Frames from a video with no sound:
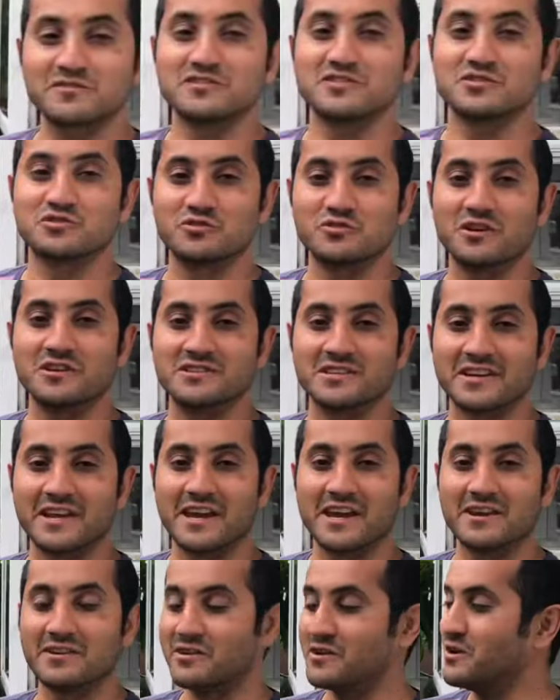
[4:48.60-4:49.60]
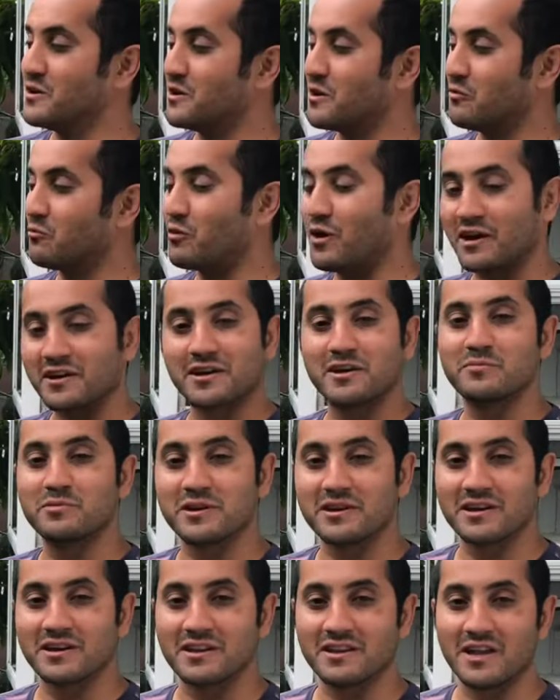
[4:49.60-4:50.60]
of this tree as I can while
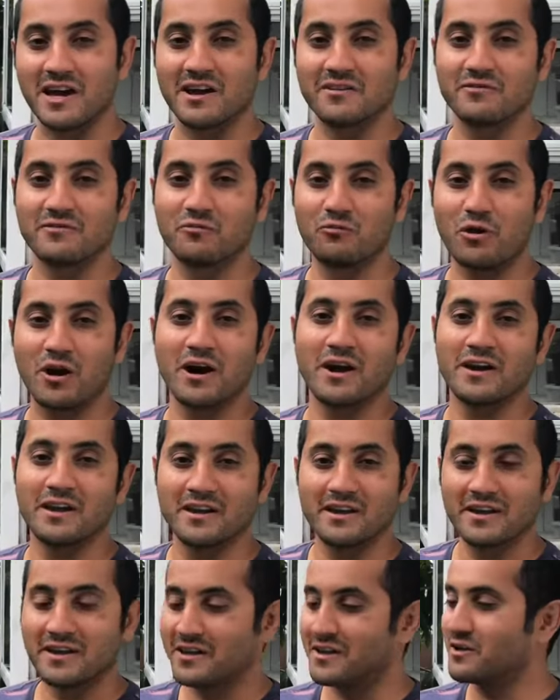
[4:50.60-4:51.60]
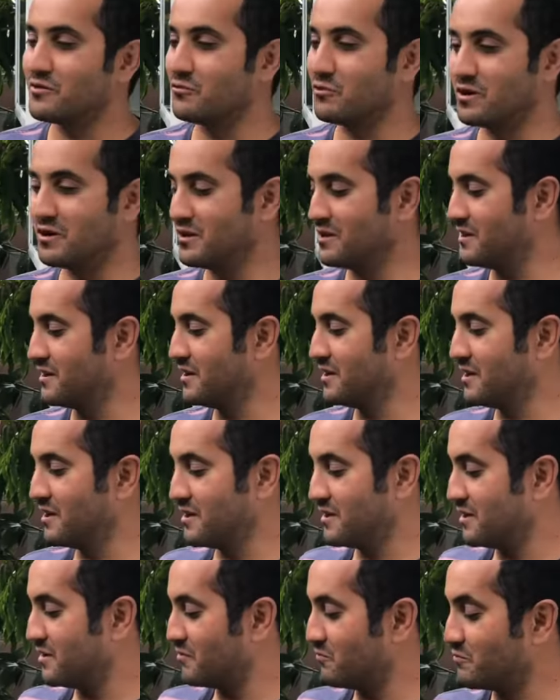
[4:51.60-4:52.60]
keeping it alive. Why? Well,
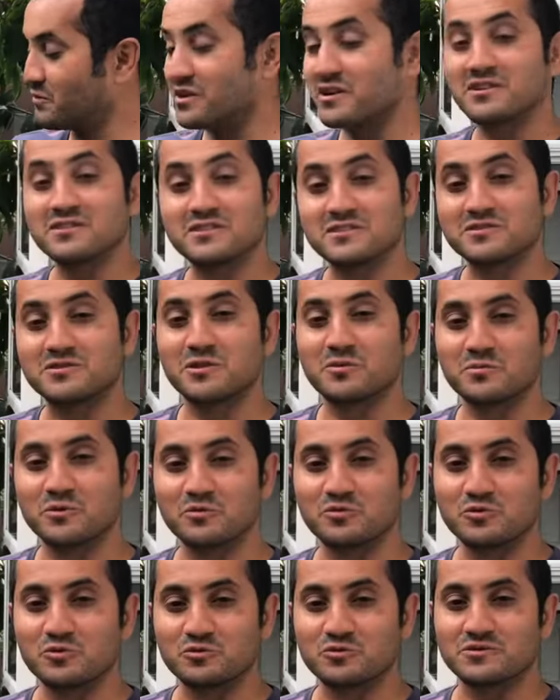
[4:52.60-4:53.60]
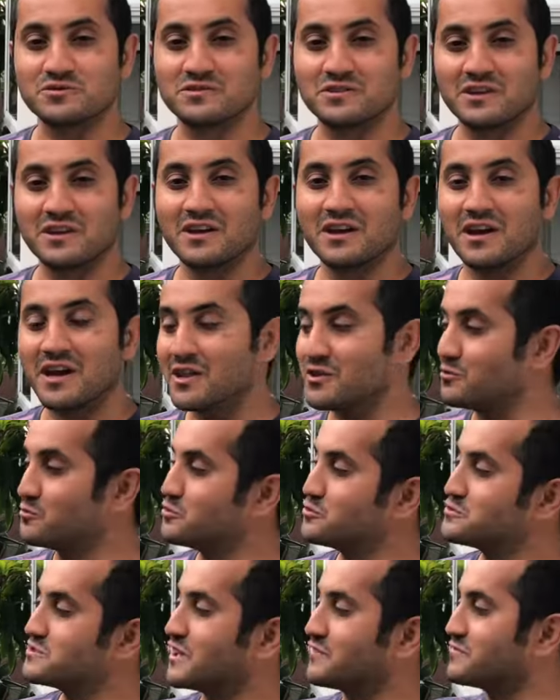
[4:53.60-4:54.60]
we're going to disturb the roots. And the
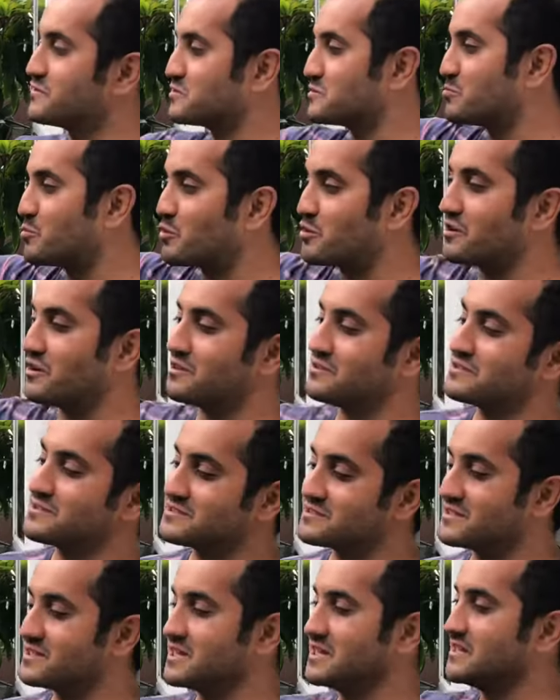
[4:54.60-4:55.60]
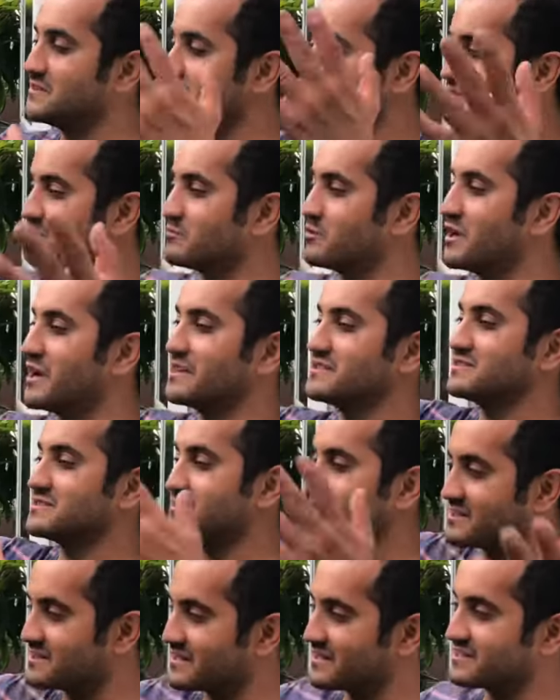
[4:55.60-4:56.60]
roots have to support all these leaves and
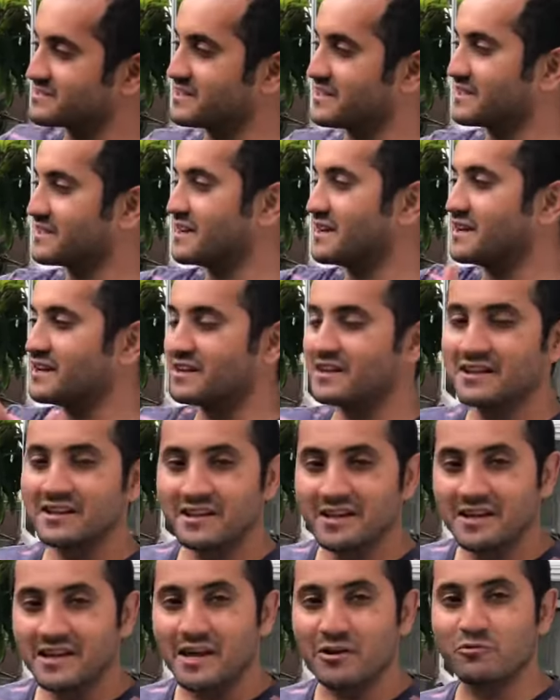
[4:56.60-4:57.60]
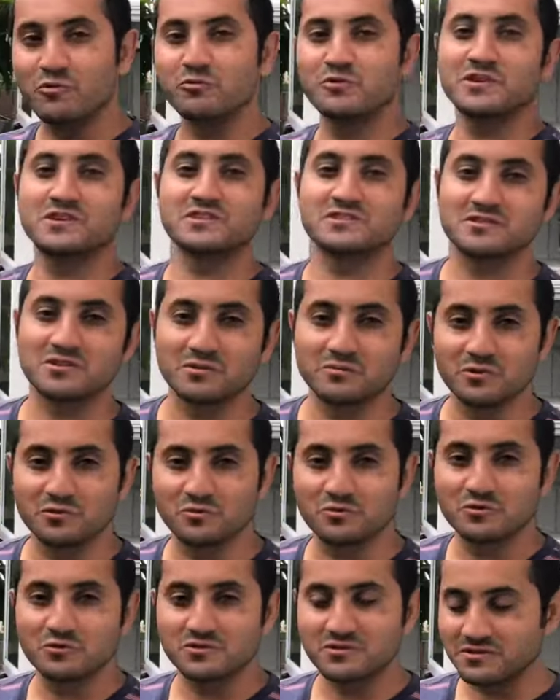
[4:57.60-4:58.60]
branches and things like that. And when we disturb the
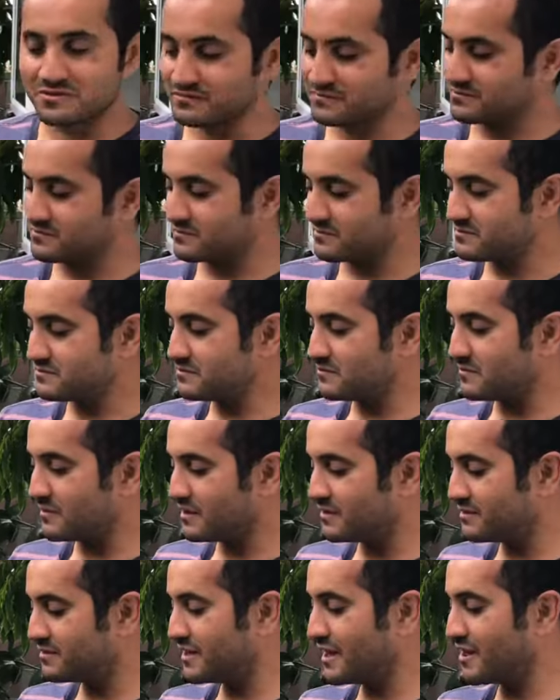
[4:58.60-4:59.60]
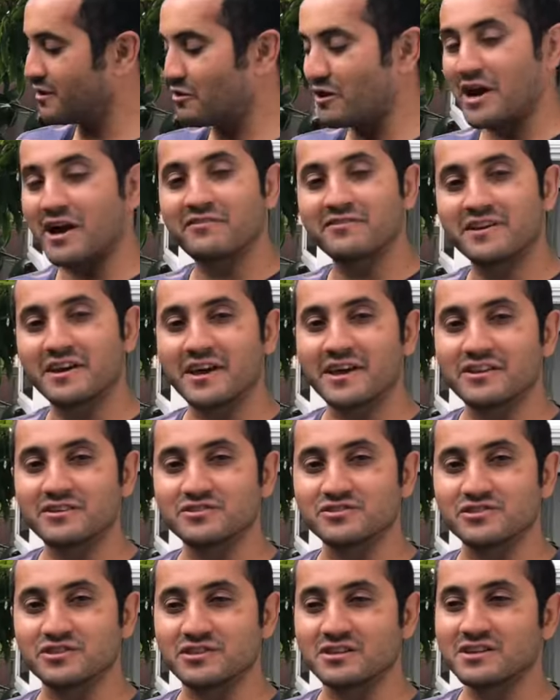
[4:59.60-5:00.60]
roots, they don't have the
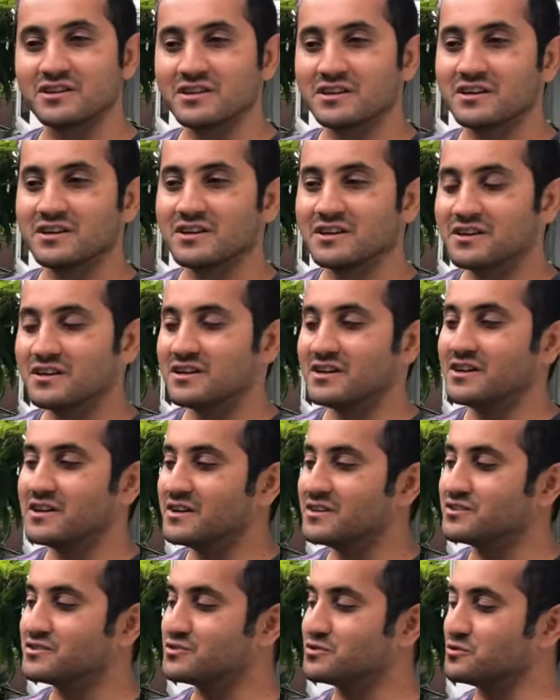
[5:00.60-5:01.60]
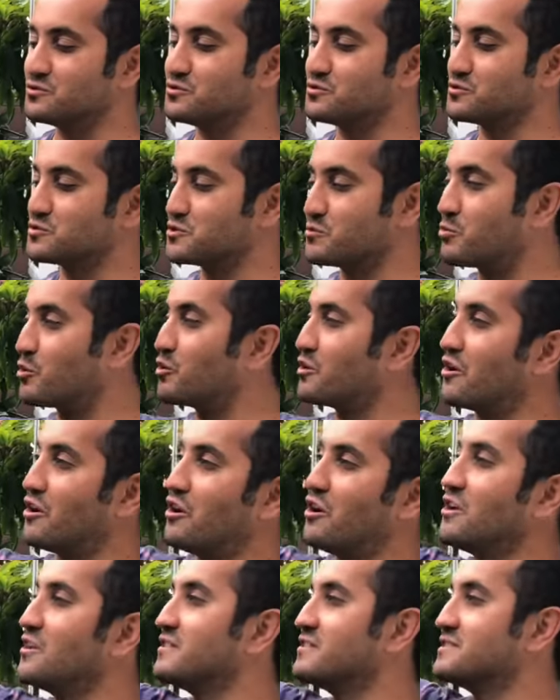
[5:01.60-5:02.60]
energy to support
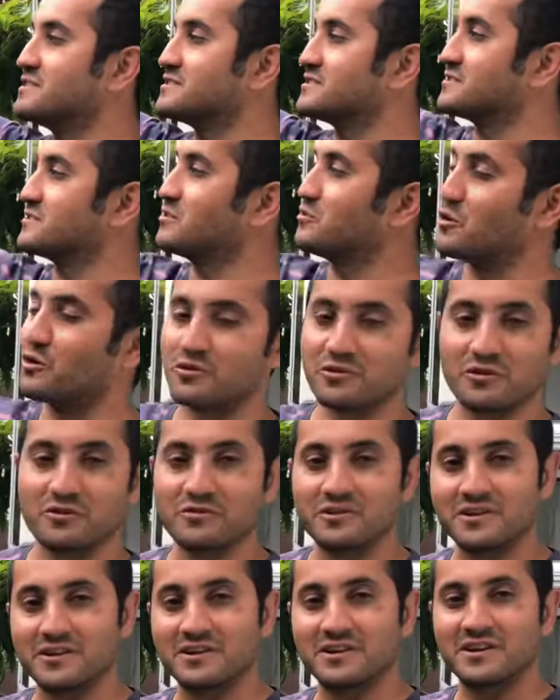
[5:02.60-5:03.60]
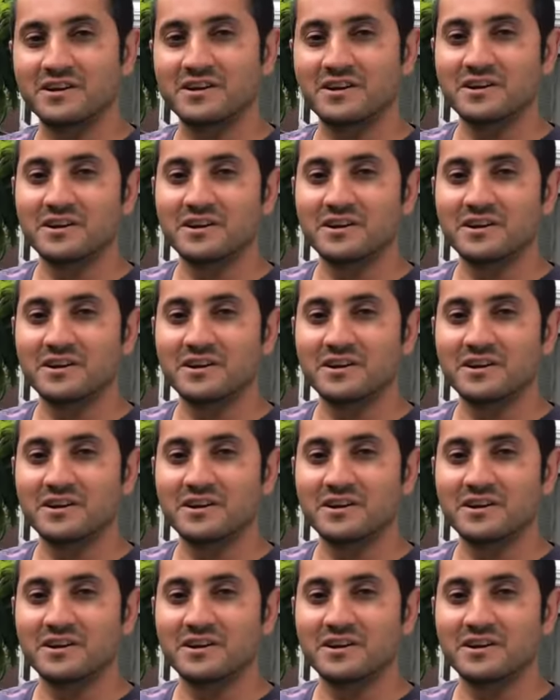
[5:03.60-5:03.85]
all of this growth over here.